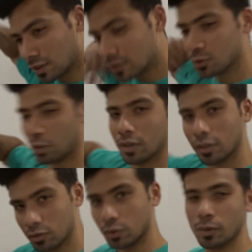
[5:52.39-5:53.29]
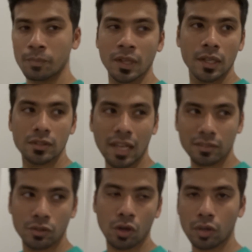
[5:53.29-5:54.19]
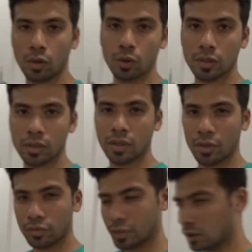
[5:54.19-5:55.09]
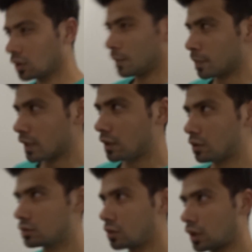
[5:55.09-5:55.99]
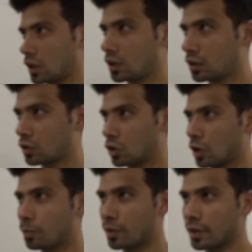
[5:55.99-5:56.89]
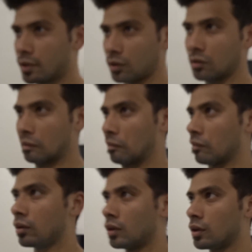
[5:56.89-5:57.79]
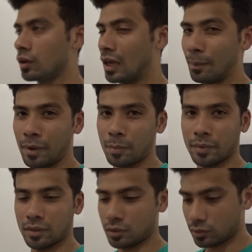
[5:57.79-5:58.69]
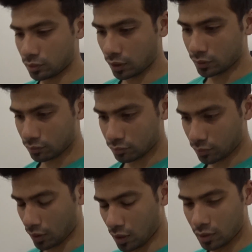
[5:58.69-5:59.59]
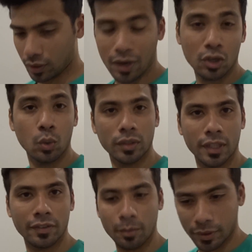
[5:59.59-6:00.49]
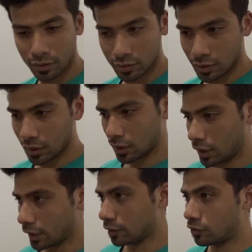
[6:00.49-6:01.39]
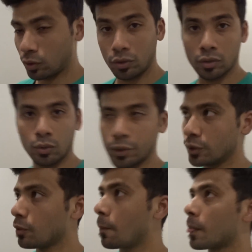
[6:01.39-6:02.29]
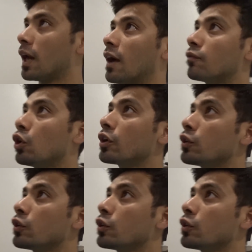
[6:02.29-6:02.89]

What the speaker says: it is good. It is good. It's actually not a hotel kind of thing. It is a corporate apartment. I don't know what that even means. I found on Oyo. I have not